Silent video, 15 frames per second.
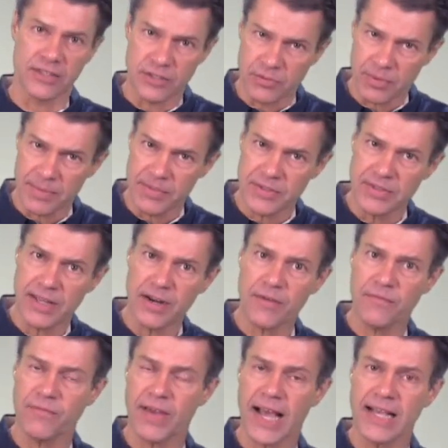The swimmers that are
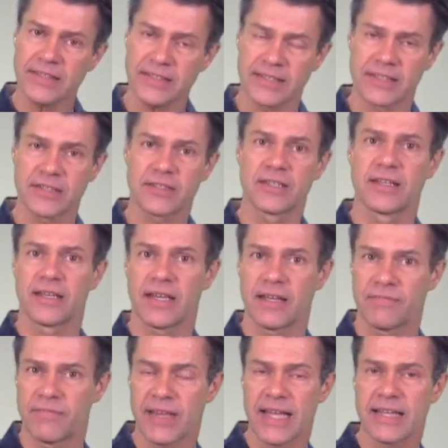fastest
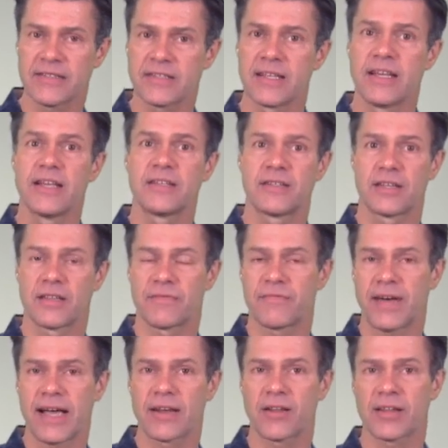advance to the
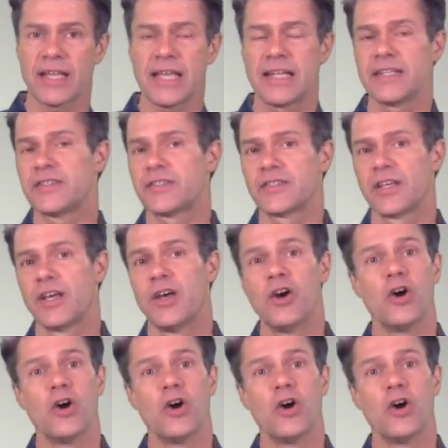final heats.